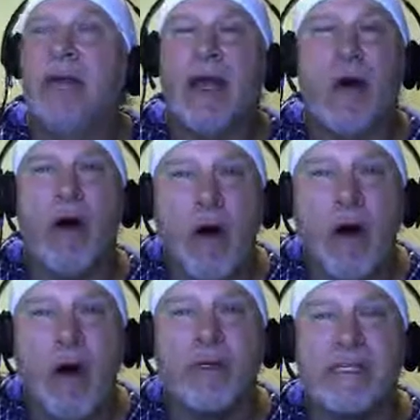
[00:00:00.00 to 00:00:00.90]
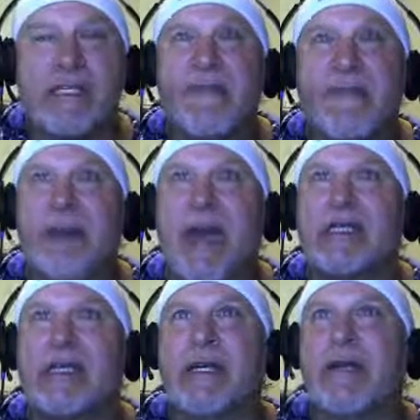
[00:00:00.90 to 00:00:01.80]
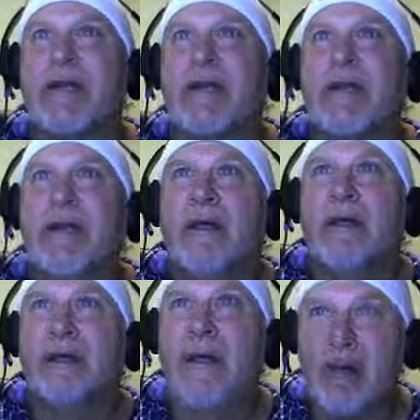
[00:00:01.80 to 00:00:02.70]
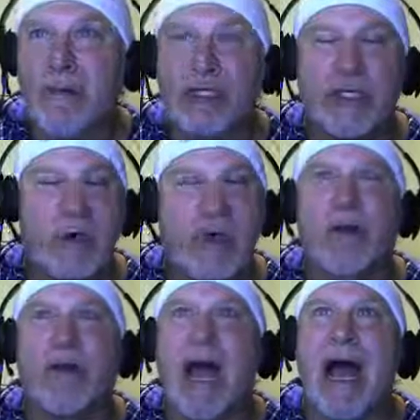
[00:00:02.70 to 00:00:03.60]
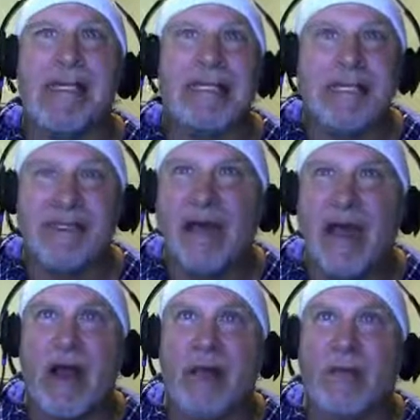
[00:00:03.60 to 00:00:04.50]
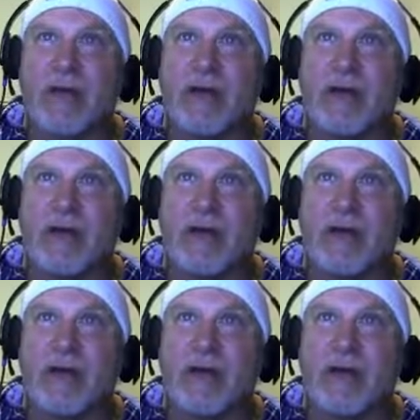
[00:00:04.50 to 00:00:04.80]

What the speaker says: and all this information that I've been showing you guys is available.